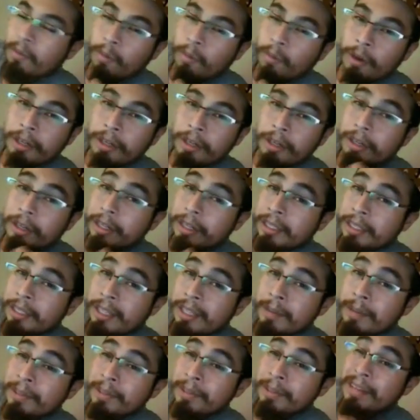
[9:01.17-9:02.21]
One good
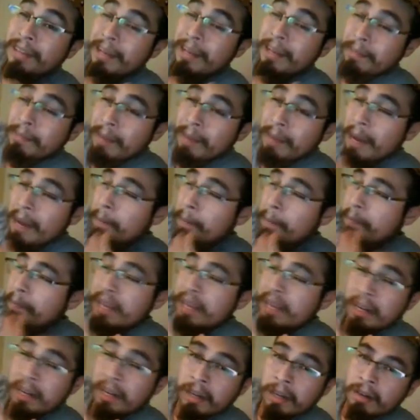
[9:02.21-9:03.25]
exception, in my
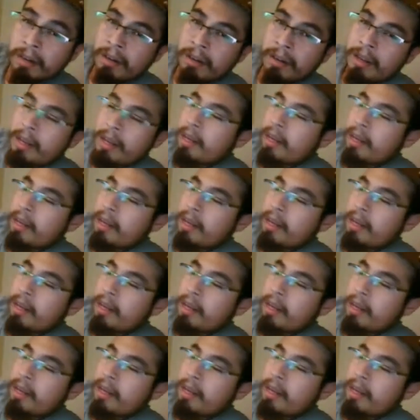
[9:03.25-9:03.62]
opinion,